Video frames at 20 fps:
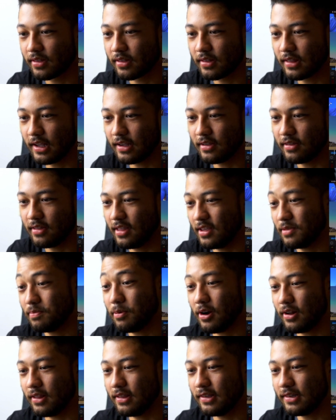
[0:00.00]
This
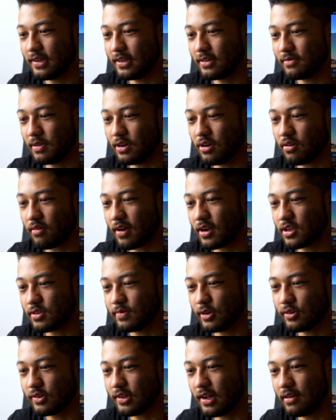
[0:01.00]
part of the scene's been
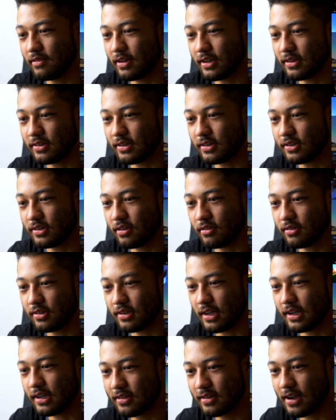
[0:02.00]
overexposed, obviously. So it's
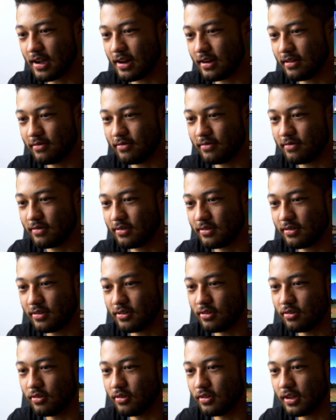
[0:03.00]
like it's kind of
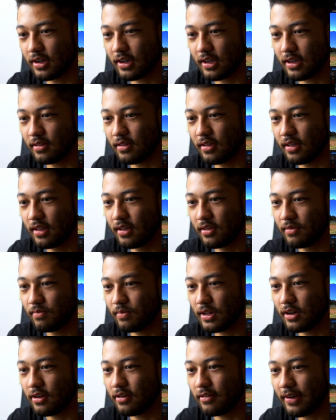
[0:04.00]
doo-doo looking. But
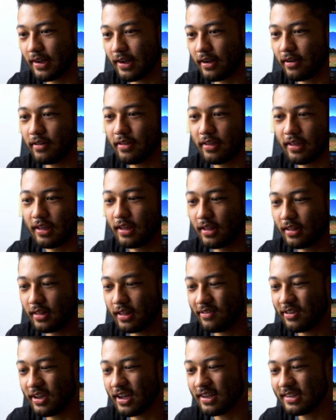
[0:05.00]
then over here,
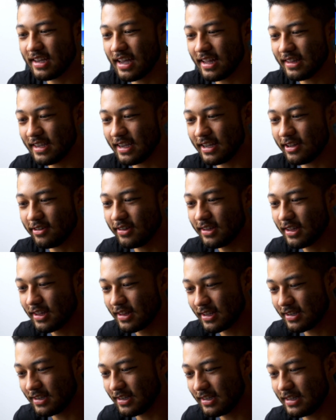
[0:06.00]
if you guys can't tell,
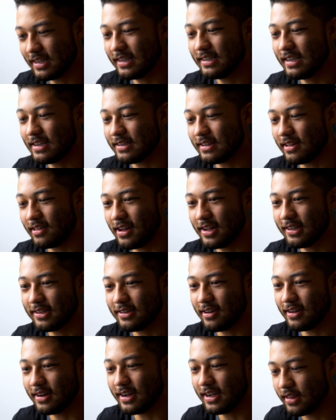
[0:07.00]
this has LUTs
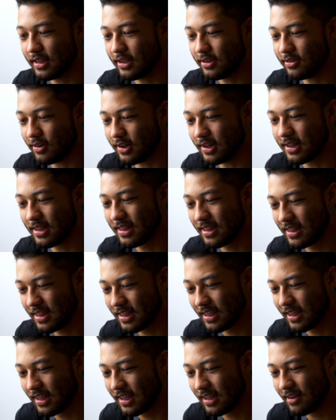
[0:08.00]
on it. This one
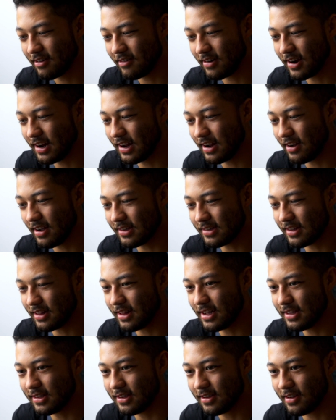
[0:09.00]
right here has
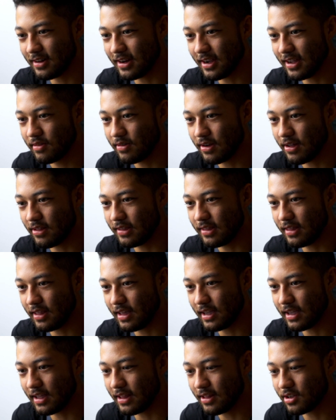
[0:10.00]
LUTs on it. It's probably,
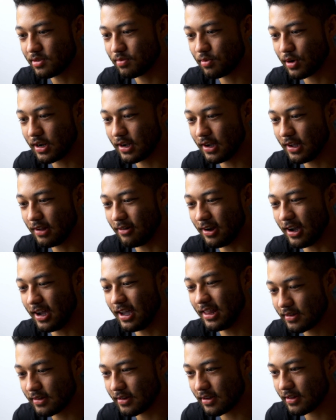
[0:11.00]
like, it looks pretty good, right?
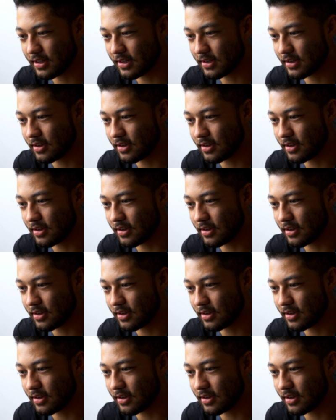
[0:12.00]
So let's